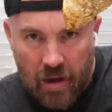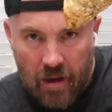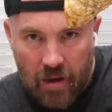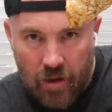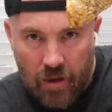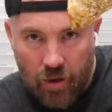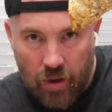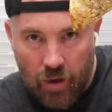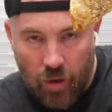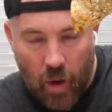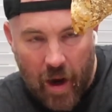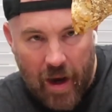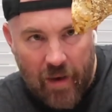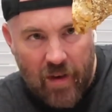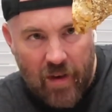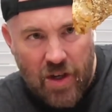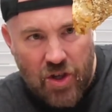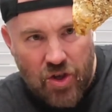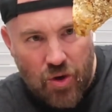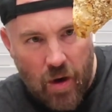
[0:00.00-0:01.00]
Little
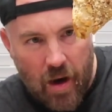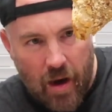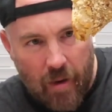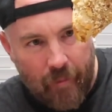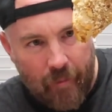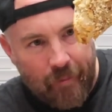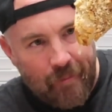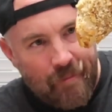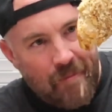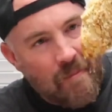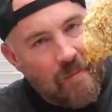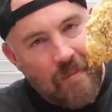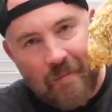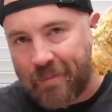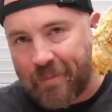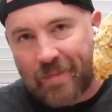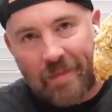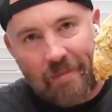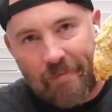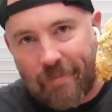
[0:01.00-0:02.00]
gravy drip. Mmm.
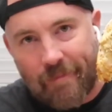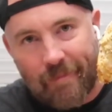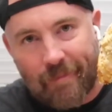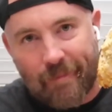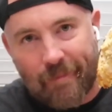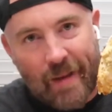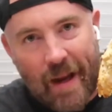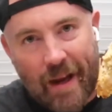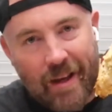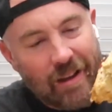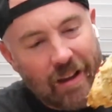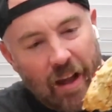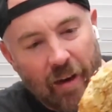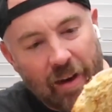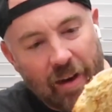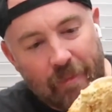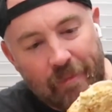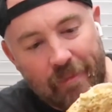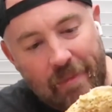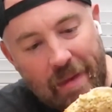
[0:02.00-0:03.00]
Love it.